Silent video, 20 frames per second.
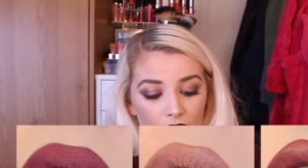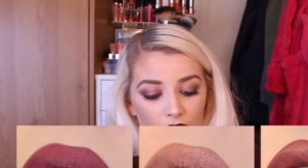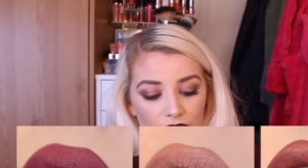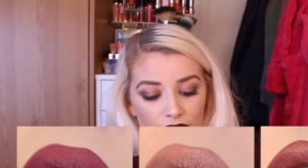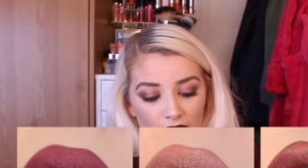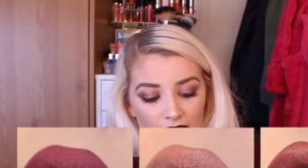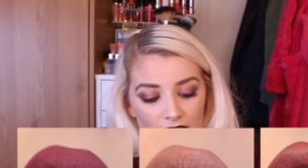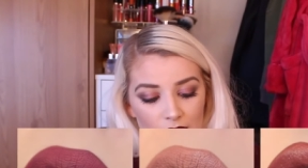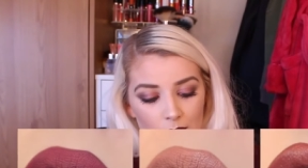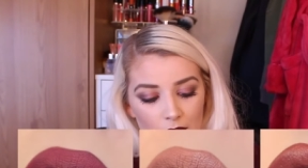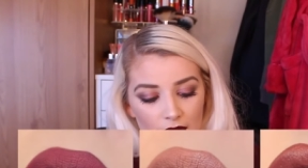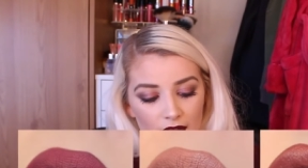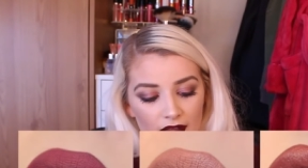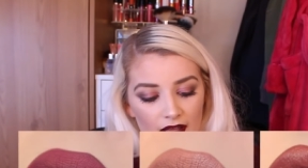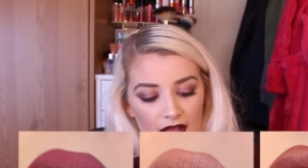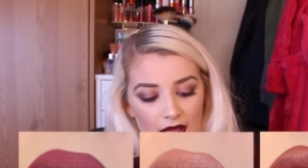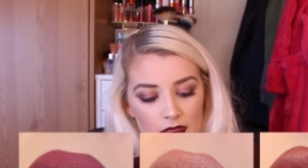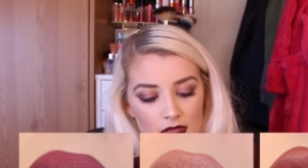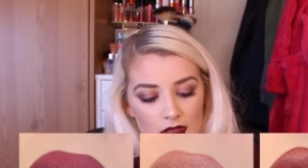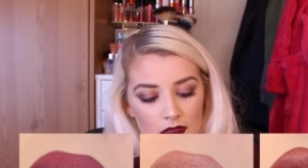
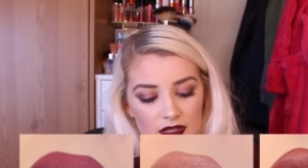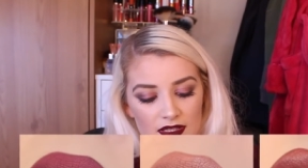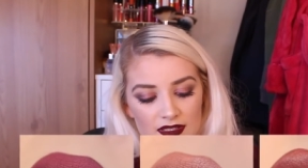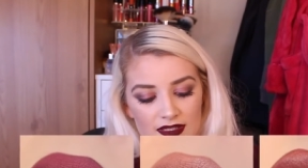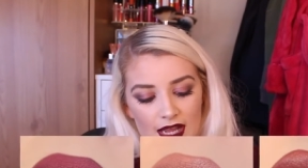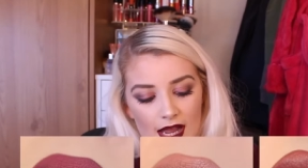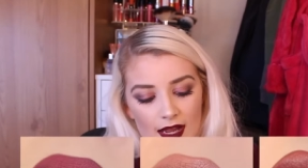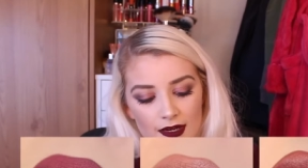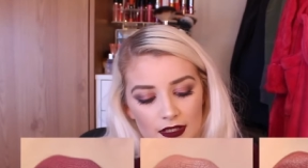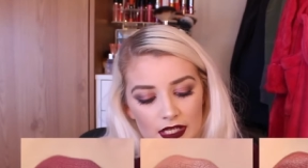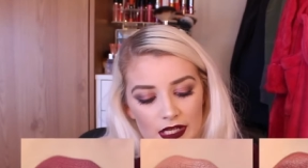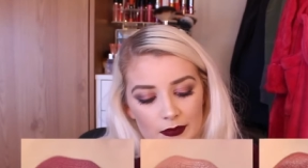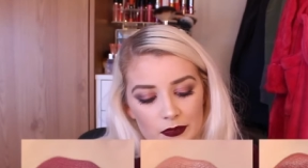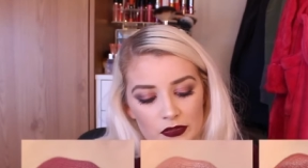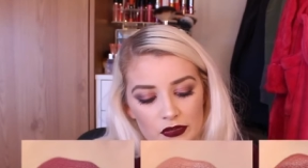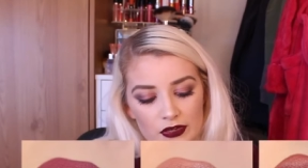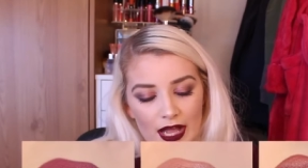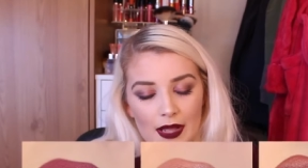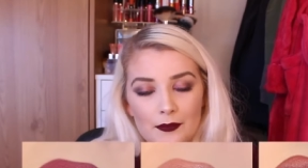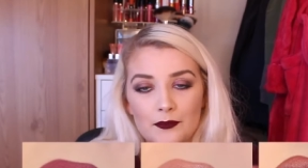Viper, and then the satin
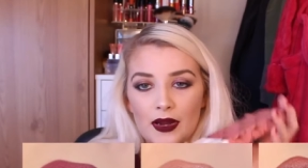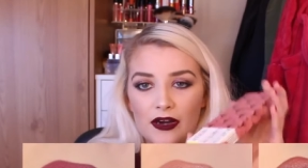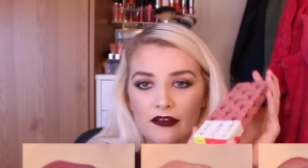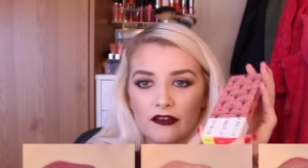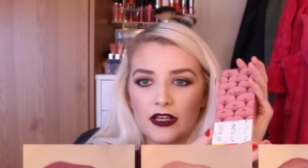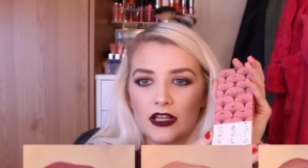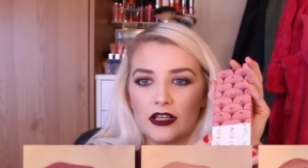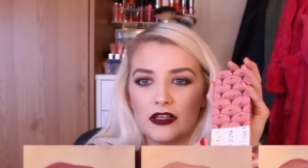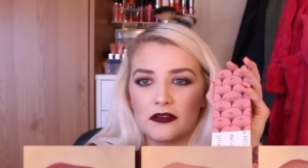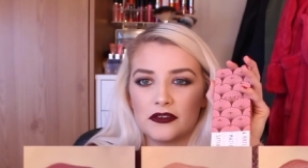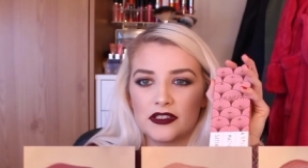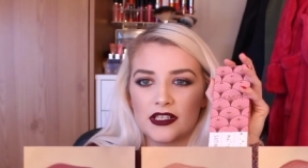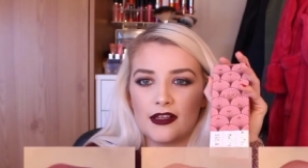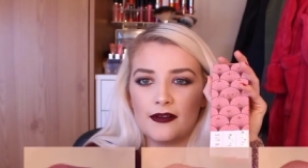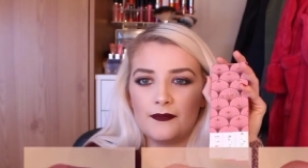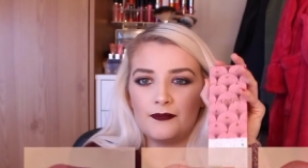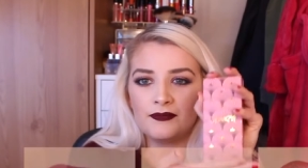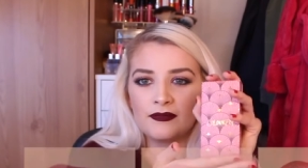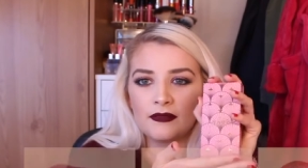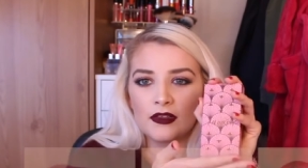lip you get
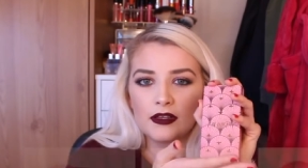Barracuda.